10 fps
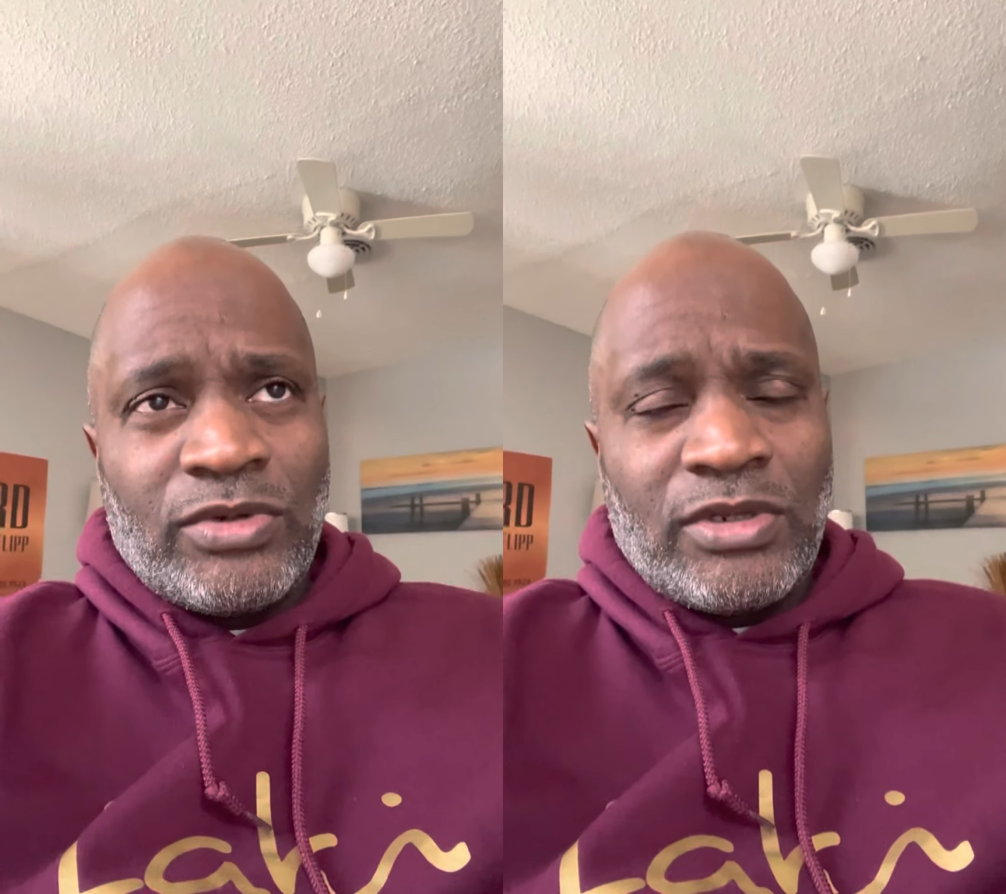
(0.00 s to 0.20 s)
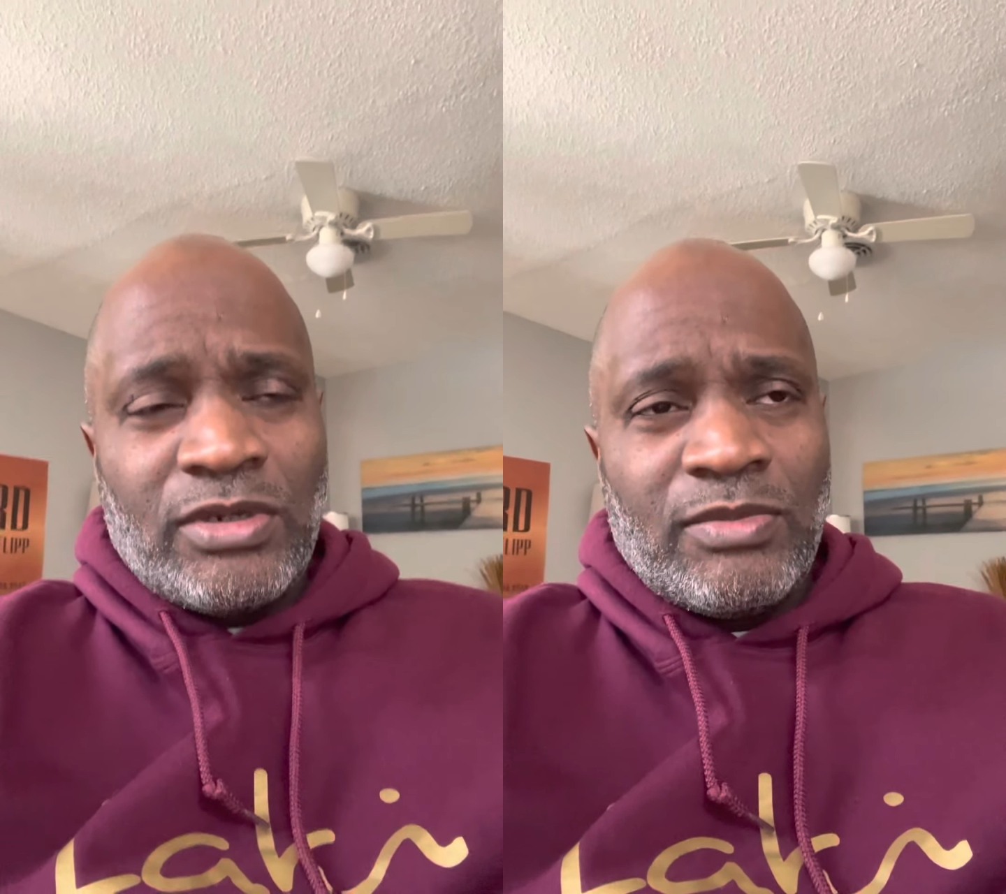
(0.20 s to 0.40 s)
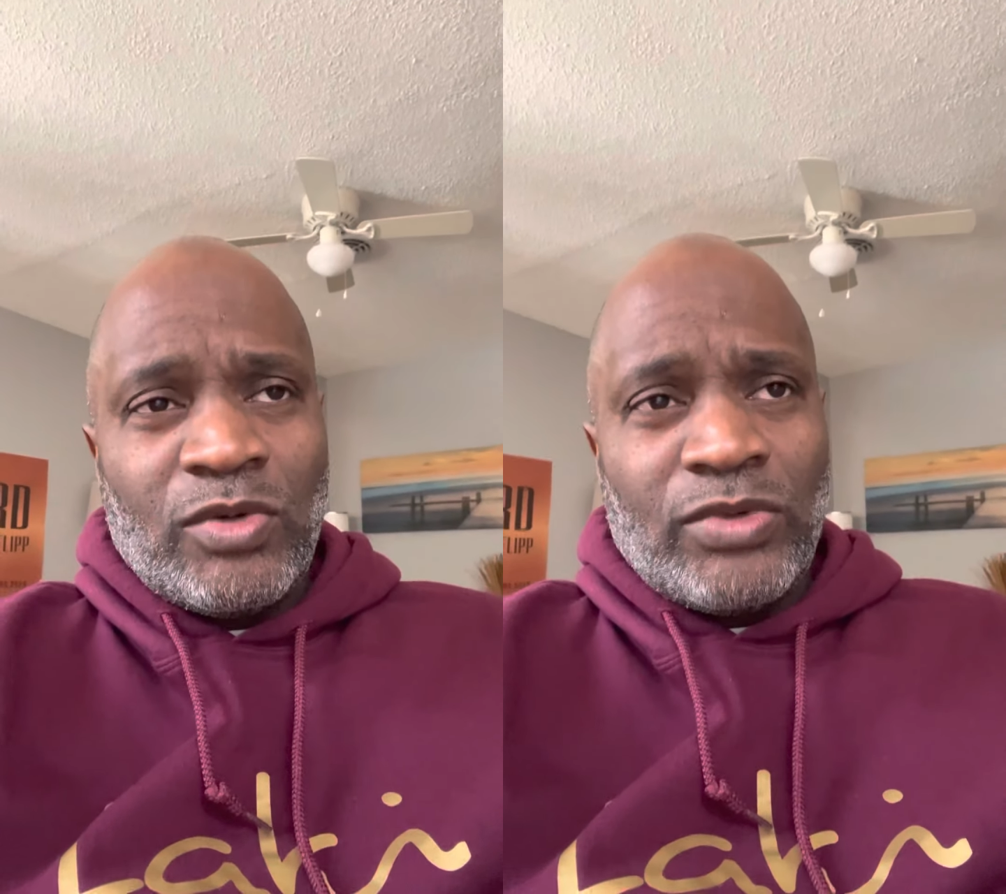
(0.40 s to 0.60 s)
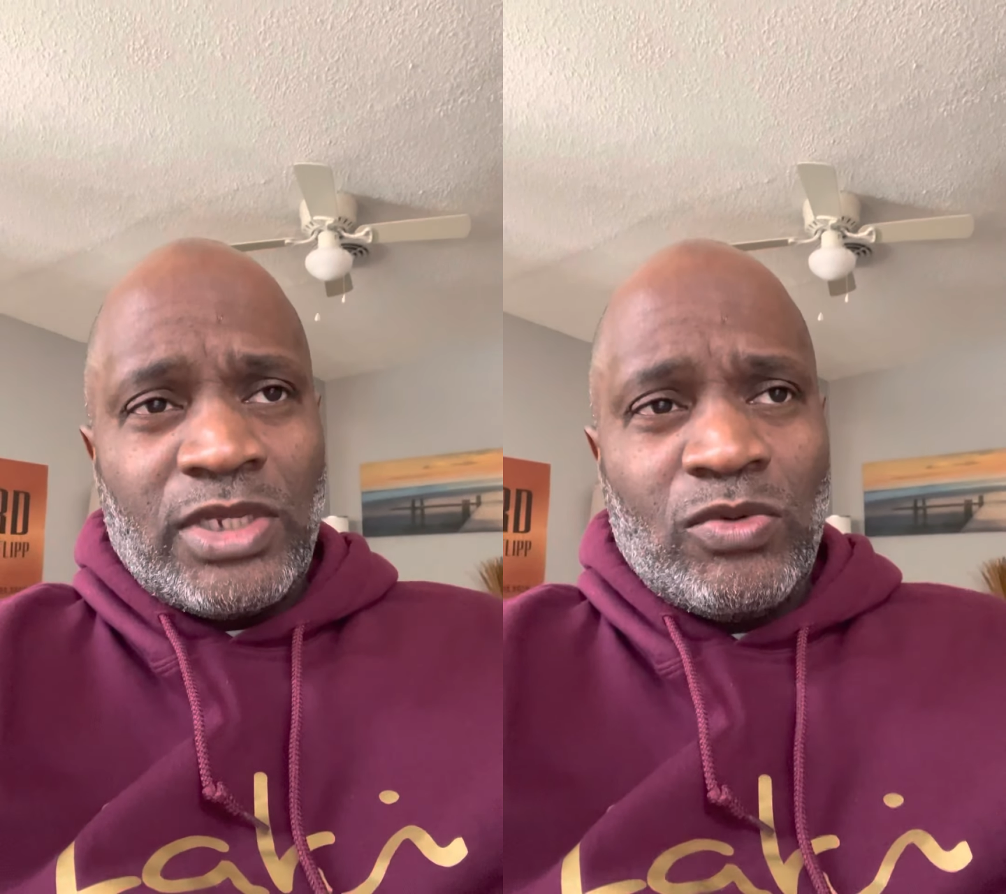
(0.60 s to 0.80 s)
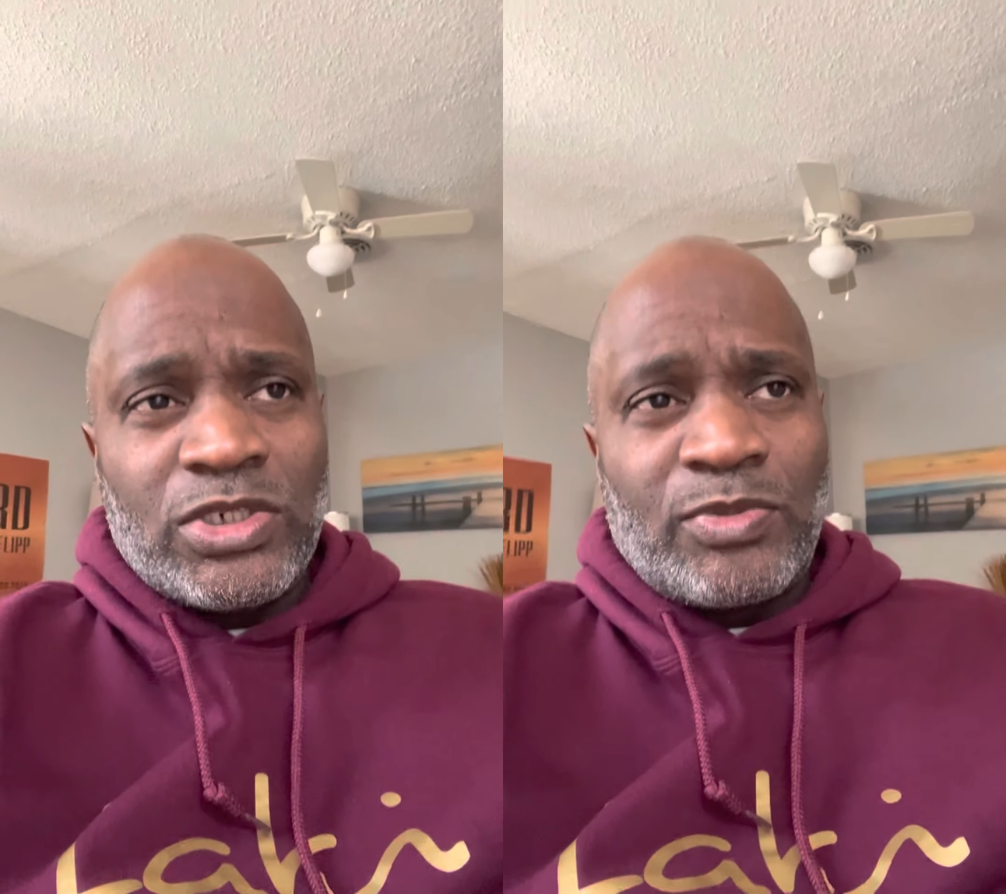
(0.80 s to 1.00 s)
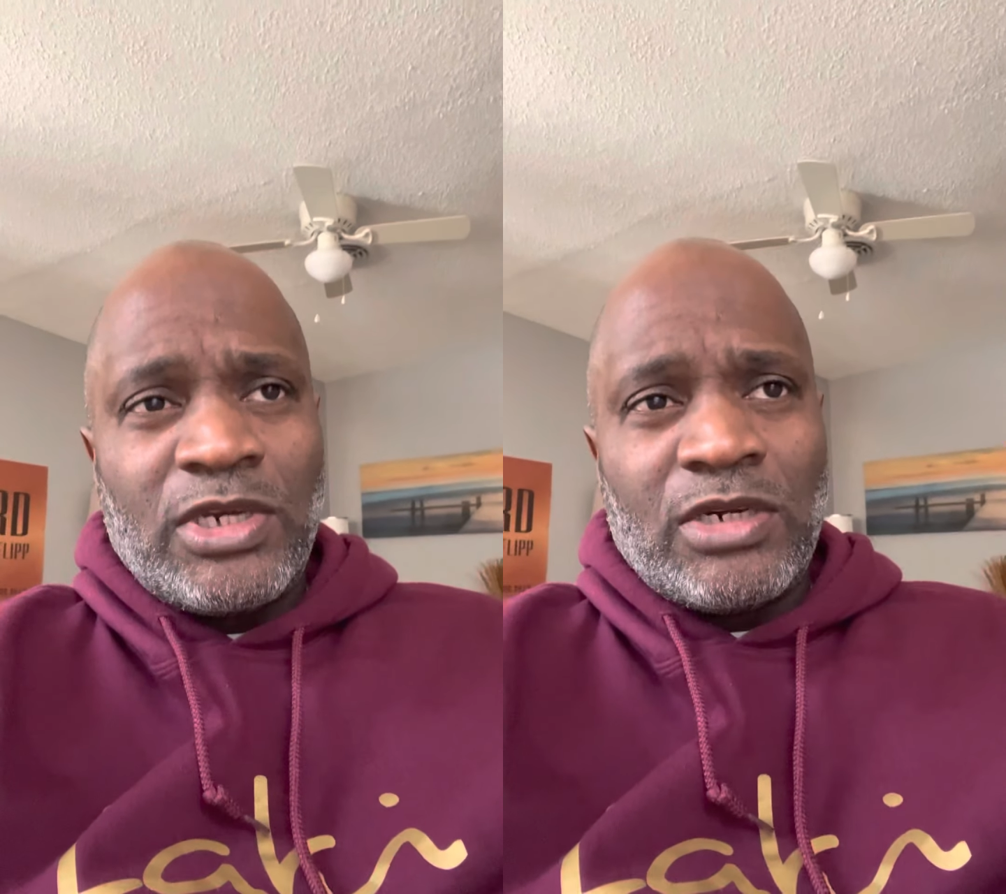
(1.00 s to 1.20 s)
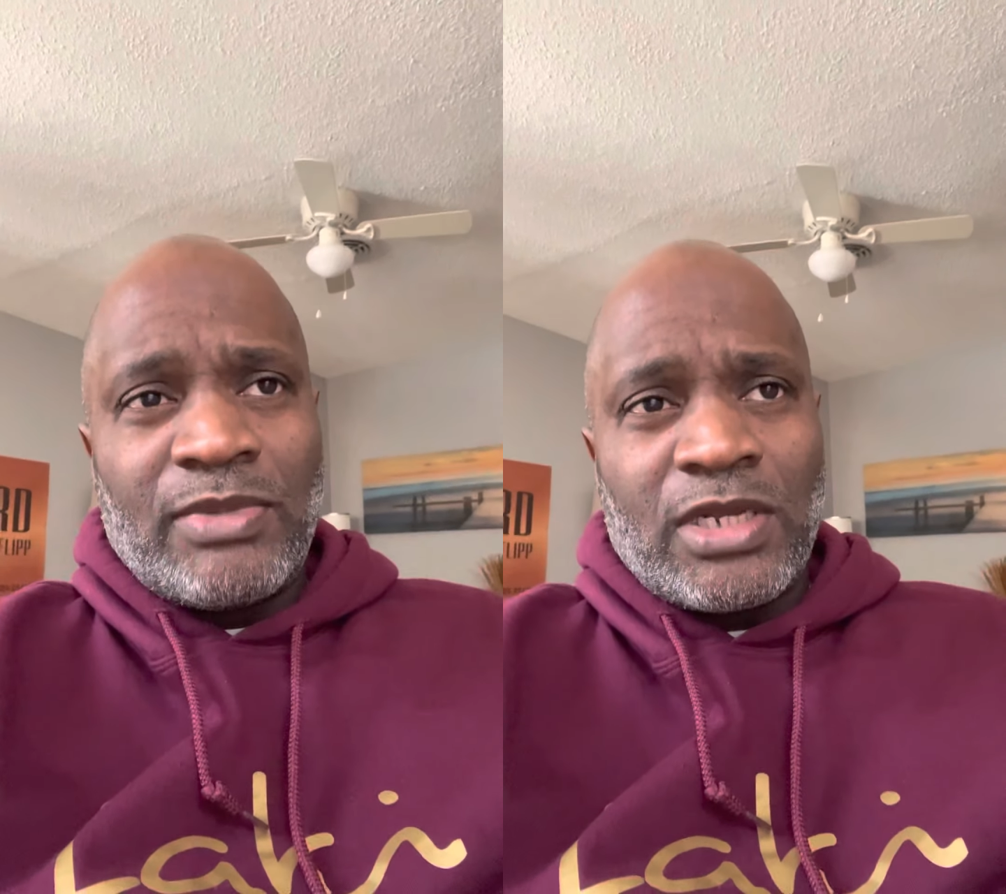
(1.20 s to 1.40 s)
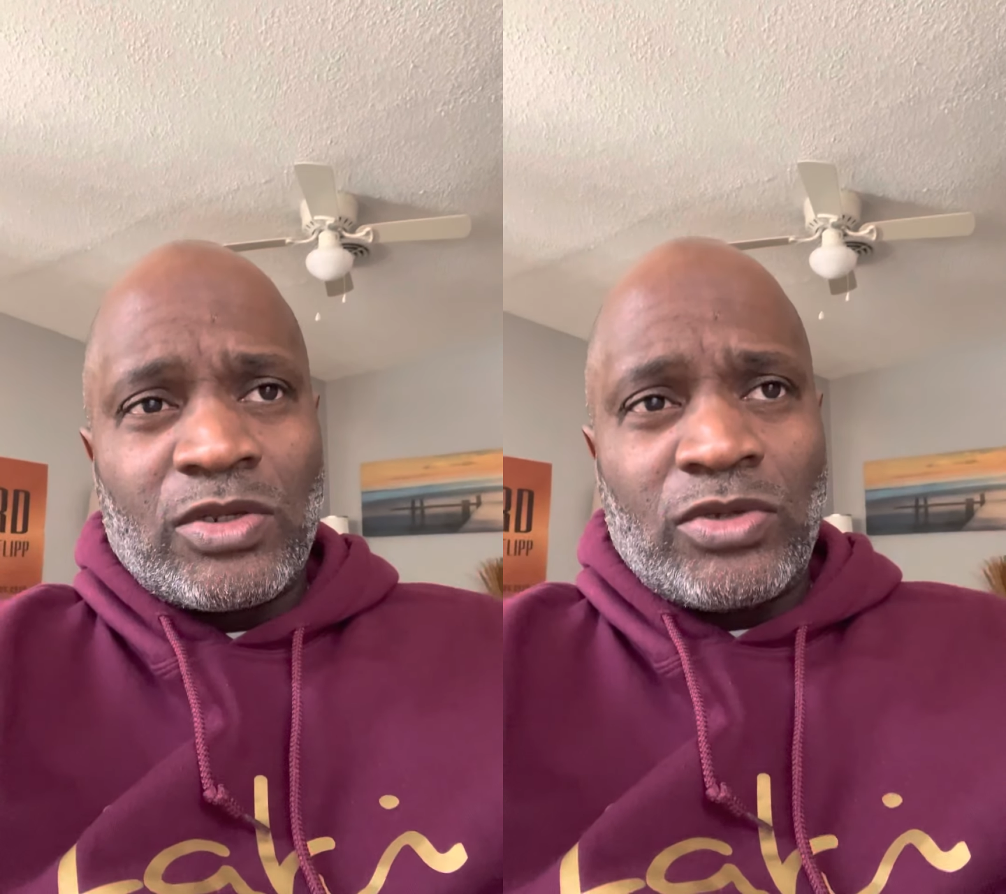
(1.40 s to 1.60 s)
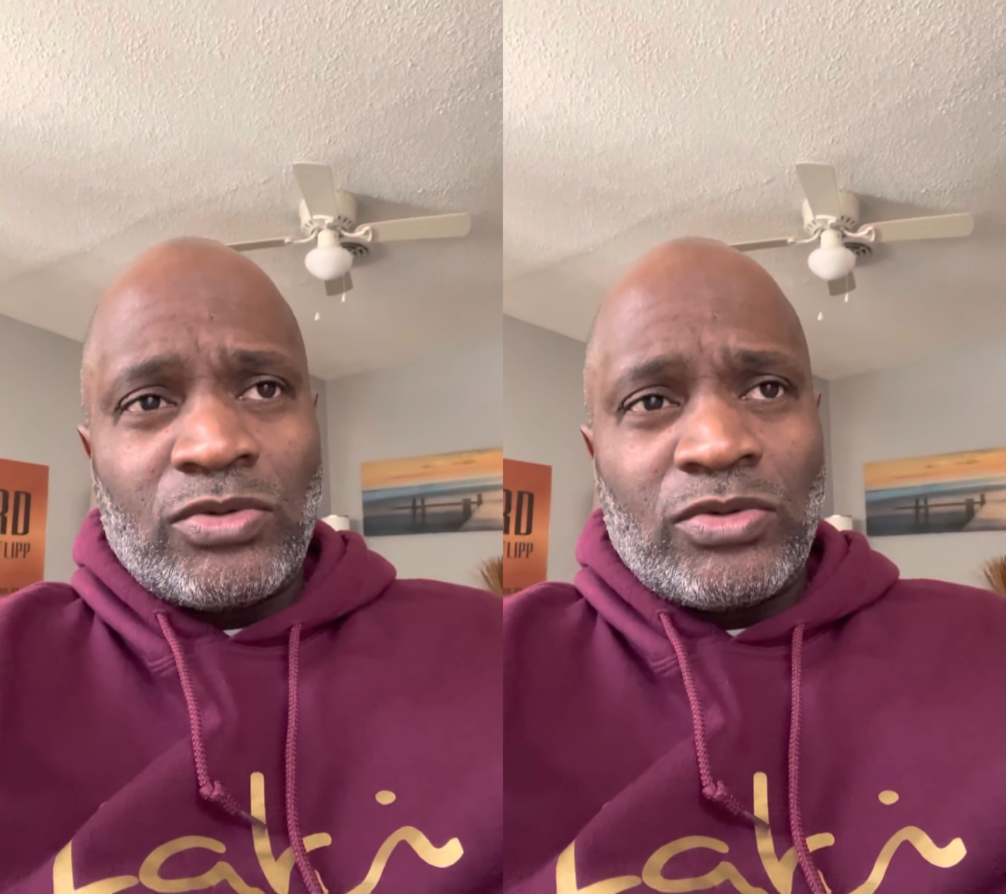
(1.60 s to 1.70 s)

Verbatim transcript: him and when he was speaking about the